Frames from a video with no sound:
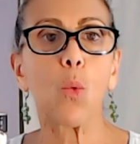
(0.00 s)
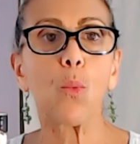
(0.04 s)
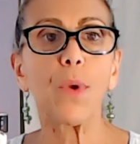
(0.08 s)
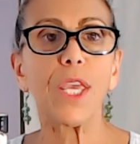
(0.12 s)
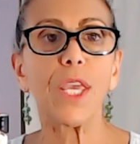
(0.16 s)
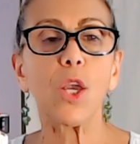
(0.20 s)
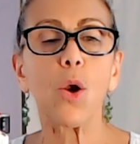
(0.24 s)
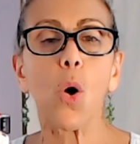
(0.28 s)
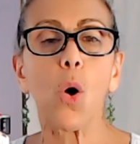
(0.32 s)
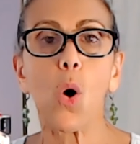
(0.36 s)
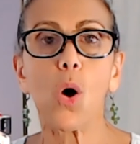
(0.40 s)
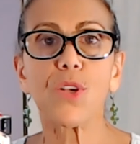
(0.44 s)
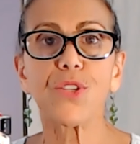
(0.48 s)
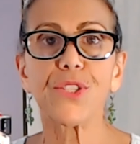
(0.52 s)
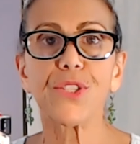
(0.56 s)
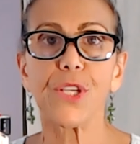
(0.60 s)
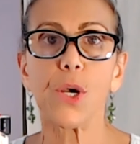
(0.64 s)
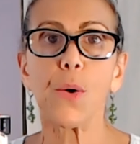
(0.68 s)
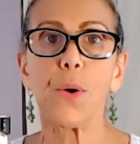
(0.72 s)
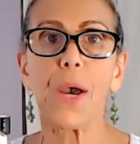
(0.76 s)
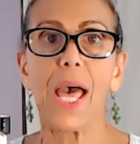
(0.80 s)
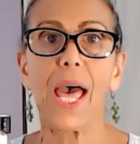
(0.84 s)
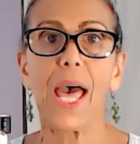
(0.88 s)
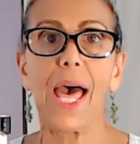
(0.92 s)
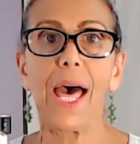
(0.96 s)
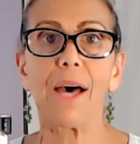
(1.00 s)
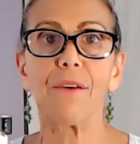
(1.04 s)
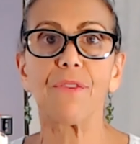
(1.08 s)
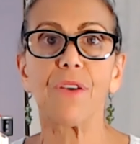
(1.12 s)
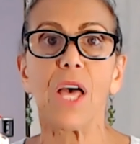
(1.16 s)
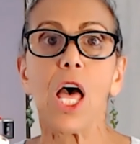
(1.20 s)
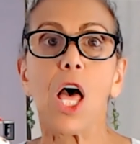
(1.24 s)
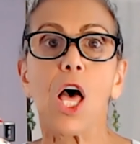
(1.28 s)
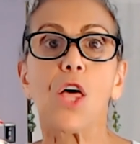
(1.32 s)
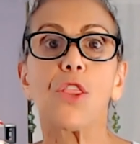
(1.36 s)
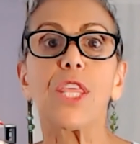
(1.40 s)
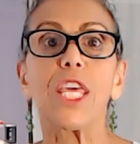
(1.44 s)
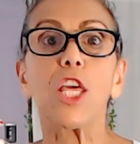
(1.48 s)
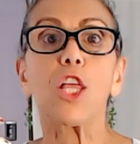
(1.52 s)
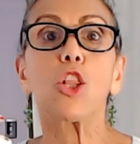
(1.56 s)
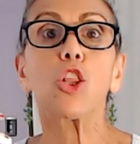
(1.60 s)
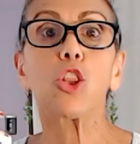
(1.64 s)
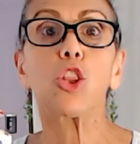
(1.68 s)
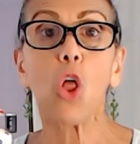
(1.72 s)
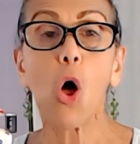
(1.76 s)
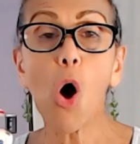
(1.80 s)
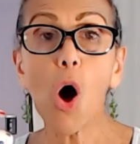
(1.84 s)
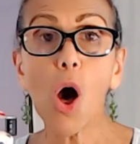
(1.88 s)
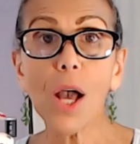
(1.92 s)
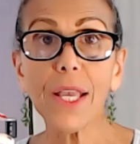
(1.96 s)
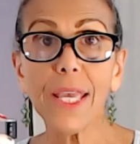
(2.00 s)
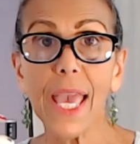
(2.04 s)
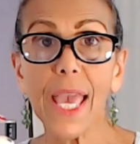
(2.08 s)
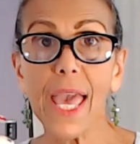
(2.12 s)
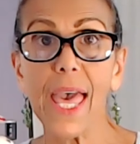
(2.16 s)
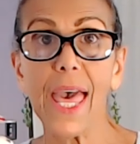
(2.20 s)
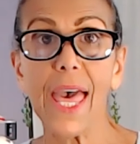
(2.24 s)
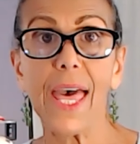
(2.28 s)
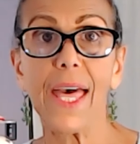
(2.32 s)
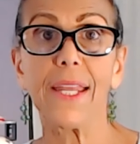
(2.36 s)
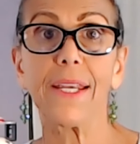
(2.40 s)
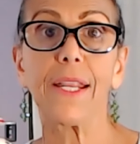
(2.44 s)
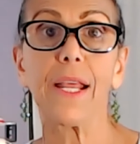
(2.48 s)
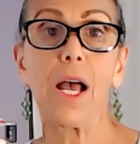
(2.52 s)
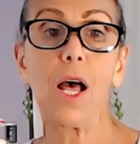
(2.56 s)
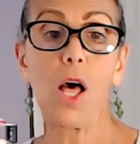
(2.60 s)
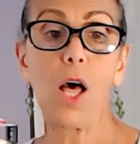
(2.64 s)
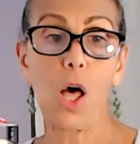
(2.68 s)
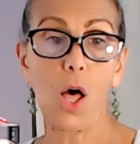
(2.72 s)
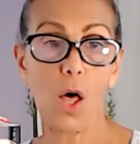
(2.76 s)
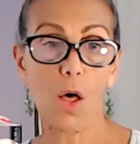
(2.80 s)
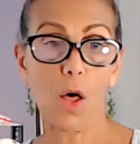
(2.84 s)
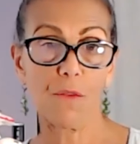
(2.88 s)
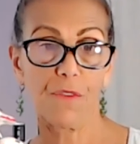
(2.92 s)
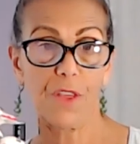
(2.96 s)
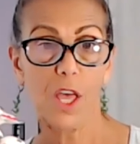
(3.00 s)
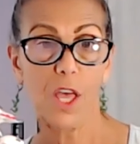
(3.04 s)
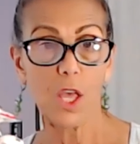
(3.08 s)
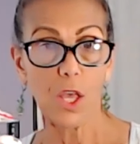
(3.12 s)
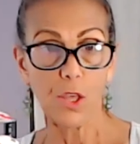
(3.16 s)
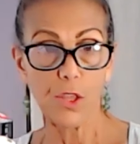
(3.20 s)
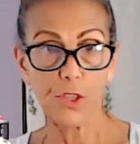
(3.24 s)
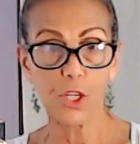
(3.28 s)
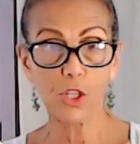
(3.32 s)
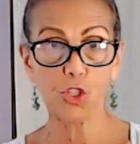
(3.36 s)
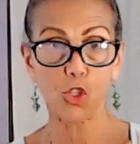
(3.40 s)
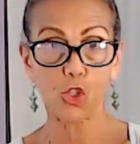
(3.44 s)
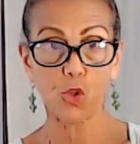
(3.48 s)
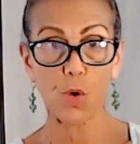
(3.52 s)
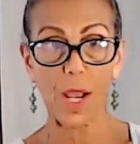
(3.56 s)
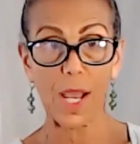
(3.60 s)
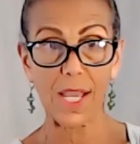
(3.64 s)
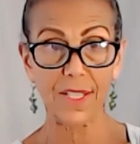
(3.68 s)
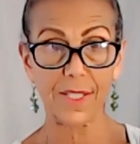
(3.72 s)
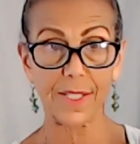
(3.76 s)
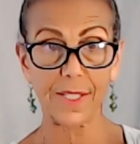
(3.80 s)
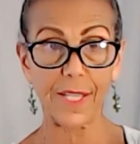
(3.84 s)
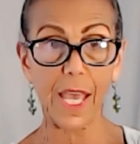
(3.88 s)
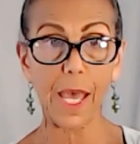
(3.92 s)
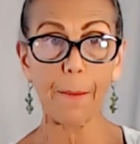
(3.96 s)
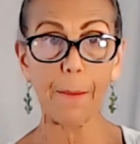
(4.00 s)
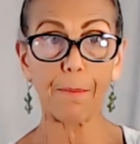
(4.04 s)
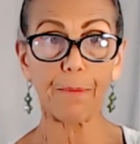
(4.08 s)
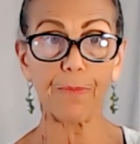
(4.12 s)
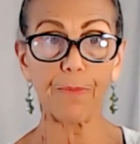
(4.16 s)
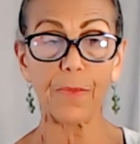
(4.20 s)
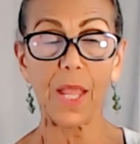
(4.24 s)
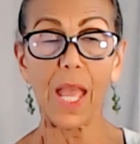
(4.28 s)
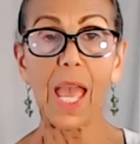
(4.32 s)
we also have the long head of the tricep,